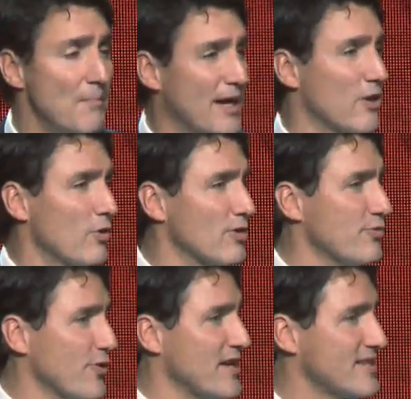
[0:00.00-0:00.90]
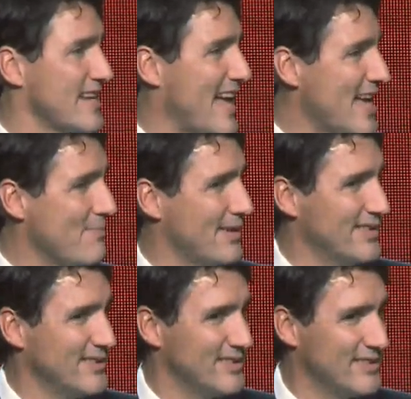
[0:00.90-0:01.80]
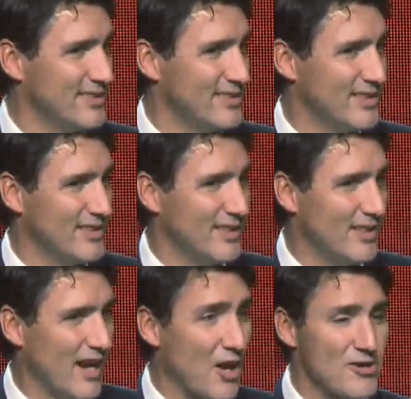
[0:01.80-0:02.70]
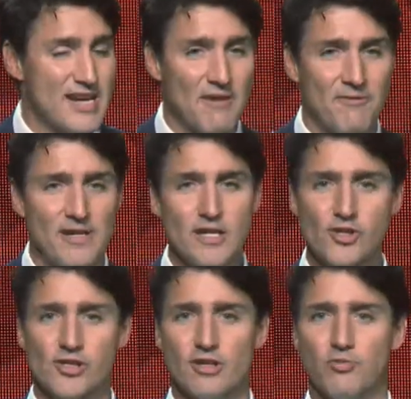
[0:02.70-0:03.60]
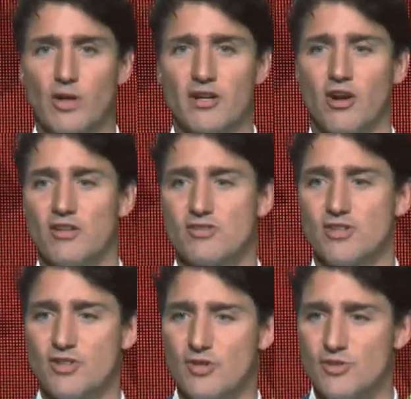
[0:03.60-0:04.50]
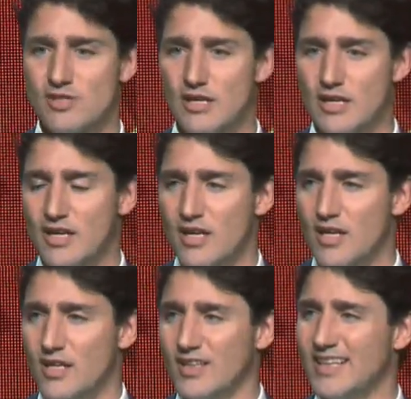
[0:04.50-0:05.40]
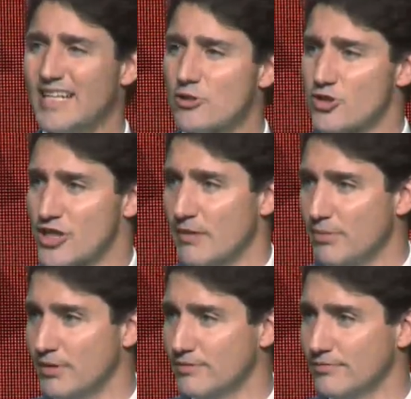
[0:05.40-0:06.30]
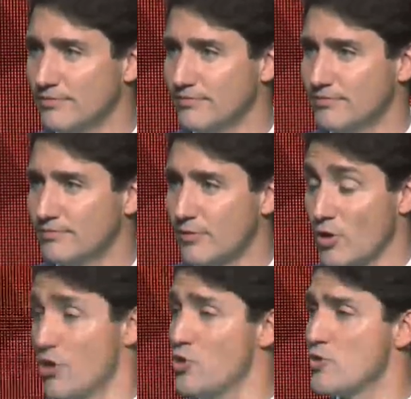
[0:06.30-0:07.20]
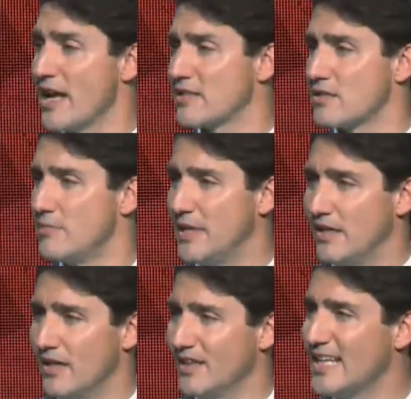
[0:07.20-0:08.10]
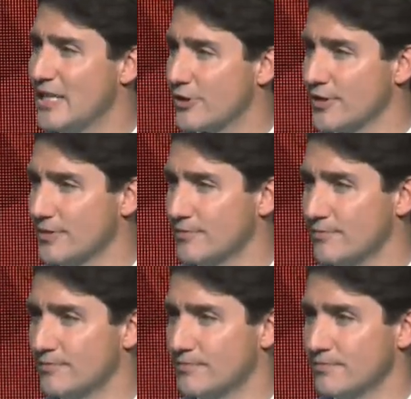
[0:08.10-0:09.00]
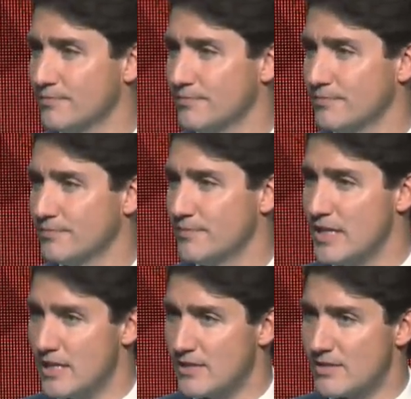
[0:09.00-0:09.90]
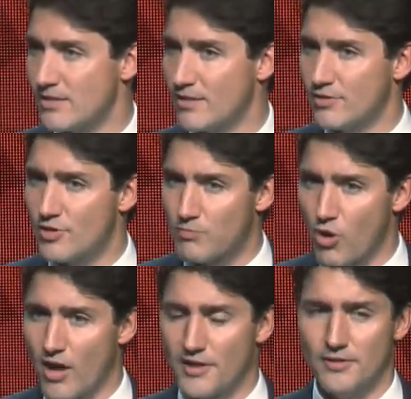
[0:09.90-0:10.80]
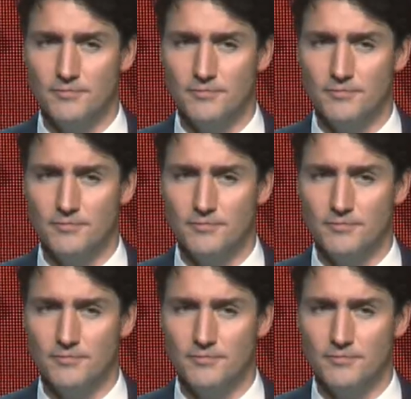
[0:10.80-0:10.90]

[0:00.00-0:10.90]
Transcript: But in order for this to happen, our definition of what constitutes leadership or who gets to be a leader needs to broaden.